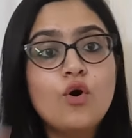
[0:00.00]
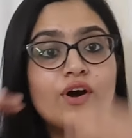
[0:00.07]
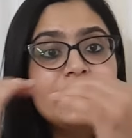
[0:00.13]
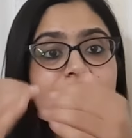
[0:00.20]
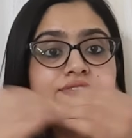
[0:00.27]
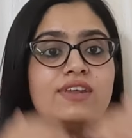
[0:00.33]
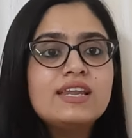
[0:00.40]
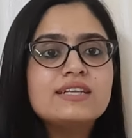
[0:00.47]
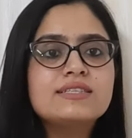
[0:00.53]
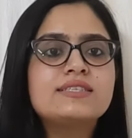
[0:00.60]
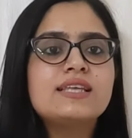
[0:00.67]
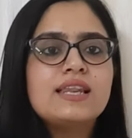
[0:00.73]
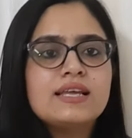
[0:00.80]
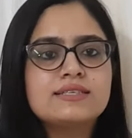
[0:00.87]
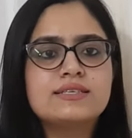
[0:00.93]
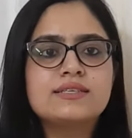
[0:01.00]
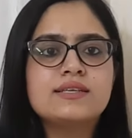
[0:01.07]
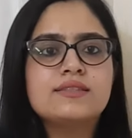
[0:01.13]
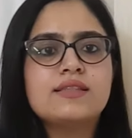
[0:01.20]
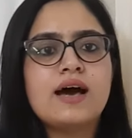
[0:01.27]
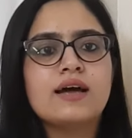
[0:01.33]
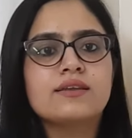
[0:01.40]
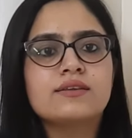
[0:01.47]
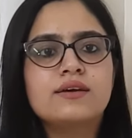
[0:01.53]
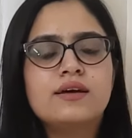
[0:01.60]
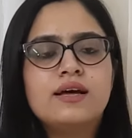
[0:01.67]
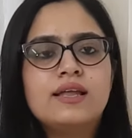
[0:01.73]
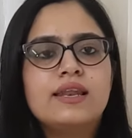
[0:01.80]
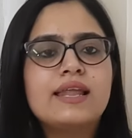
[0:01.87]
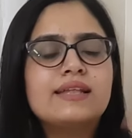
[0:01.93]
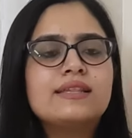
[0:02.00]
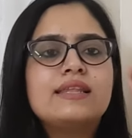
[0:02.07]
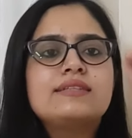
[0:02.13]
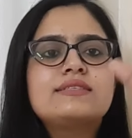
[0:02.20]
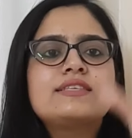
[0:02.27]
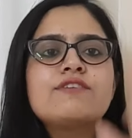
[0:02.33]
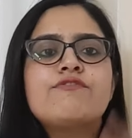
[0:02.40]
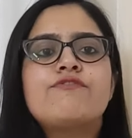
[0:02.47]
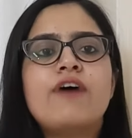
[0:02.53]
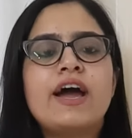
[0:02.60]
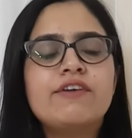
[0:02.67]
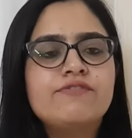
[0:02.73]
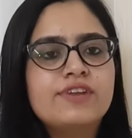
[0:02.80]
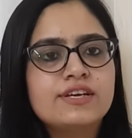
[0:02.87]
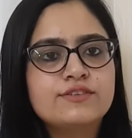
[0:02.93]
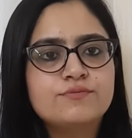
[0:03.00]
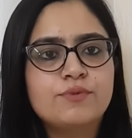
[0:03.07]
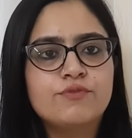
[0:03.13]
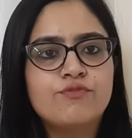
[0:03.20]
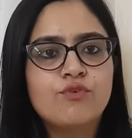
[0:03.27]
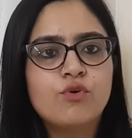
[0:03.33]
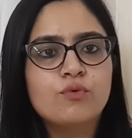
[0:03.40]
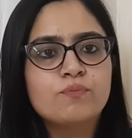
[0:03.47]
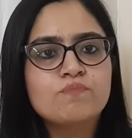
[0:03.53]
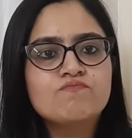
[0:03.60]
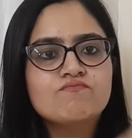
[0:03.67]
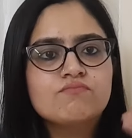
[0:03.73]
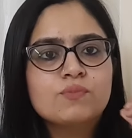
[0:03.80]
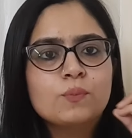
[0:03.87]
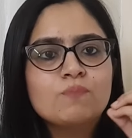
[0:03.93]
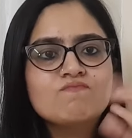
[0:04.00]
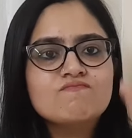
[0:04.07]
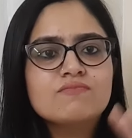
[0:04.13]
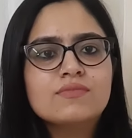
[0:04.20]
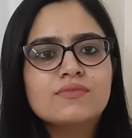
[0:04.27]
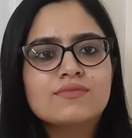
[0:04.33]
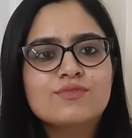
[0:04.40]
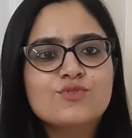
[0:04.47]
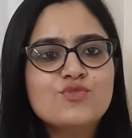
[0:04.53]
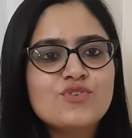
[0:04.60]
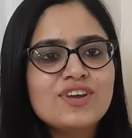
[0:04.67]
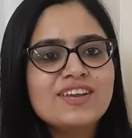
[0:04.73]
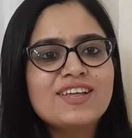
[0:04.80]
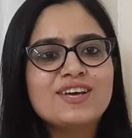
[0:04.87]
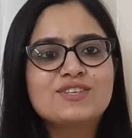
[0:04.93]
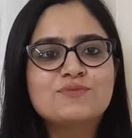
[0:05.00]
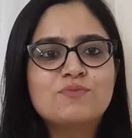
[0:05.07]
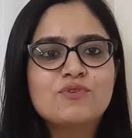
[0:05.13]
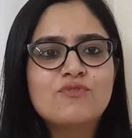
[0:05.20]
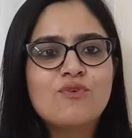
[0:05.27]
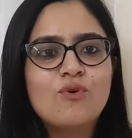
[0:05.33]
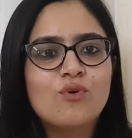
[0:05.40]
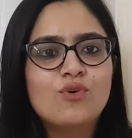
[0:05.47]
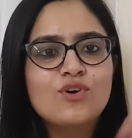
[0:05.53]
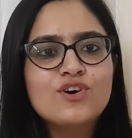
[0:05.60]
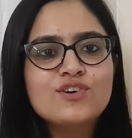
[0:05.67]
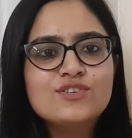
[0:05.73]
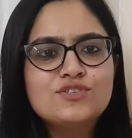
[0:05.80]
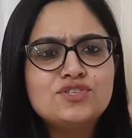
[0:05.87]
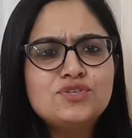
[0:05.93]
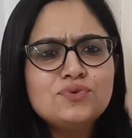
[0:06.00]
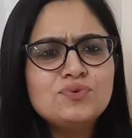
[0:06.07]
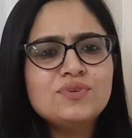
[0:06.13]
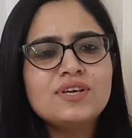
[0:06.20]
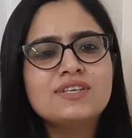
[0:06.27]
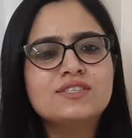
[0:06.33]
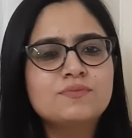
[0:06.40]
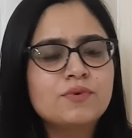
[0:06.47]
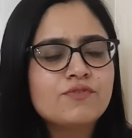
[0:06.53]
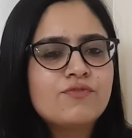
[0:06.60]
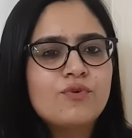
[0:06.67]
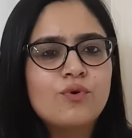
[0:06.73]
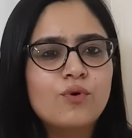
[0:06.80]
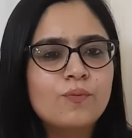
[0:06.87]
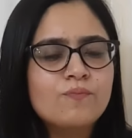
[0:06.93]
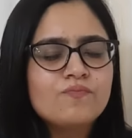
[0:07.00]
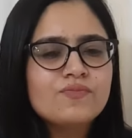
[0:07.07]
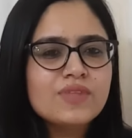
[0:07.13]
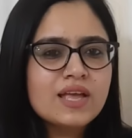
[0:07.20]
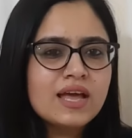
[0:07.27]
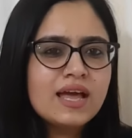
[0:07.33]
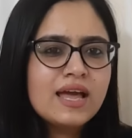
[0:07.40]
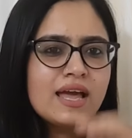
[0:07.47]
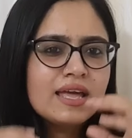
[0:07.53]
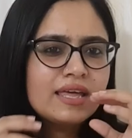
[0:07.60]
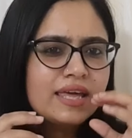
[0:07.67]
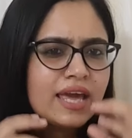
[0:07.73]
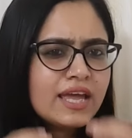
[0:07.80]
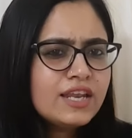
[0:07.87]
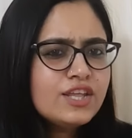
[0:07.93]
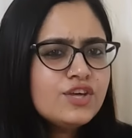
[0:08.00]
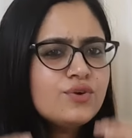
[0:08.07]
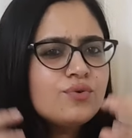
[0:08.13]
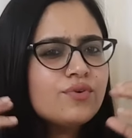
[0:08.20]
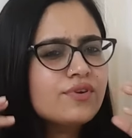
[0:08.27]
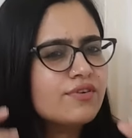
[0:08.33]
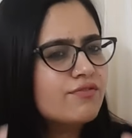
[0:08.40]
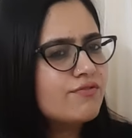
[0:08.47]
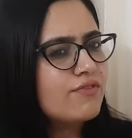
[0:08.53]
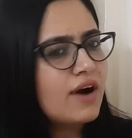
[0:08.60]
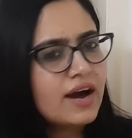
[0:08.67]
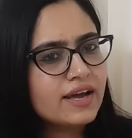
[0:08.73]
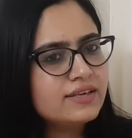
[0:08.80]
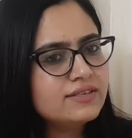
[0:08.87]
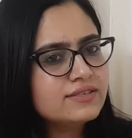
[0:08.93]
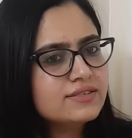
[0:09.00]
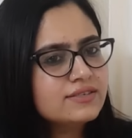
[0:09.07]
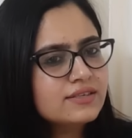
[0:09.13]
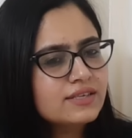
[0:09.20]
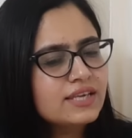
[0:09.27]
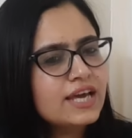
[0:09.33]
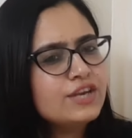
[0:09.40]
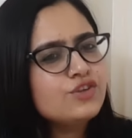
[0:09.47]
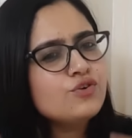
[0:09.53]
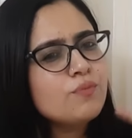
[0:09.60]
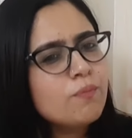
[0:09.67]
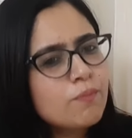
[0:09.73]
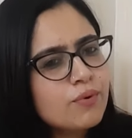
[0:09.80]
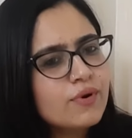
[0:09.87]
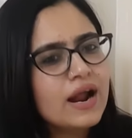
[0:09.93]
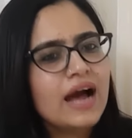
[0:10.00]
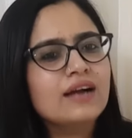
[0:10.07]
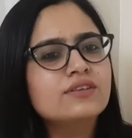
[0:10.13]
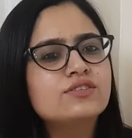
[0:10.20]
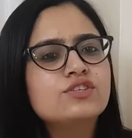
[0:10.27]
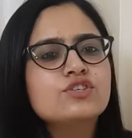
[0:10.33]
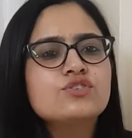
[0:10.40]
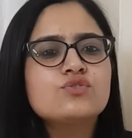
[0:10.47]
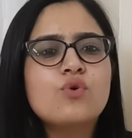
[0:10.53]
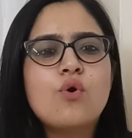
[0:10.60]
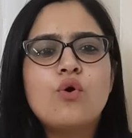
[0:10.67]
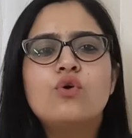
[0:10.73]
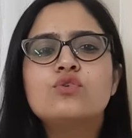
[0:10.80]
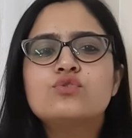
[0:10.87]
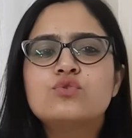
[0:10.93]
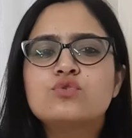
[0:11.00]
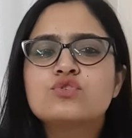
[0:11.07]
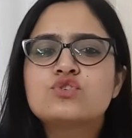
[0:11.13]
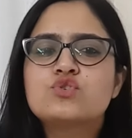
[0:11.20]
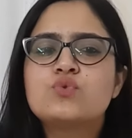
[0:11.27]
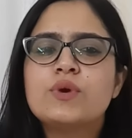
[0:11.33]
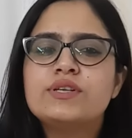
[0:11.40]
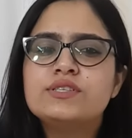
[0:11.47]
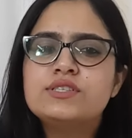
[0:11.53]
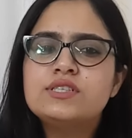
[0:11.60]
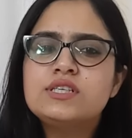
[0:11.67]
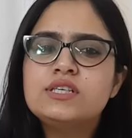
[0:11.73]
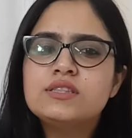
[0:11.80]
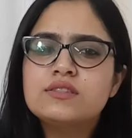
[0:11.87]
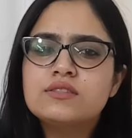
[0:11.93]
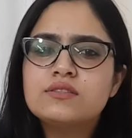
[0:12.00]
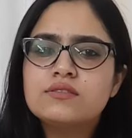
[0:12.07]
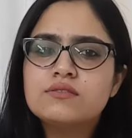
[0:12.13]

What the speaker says: or even let's say lesser than that, let's say 5 days before, 3 days before, 2 days before, can you revise? Can you practice all those 20?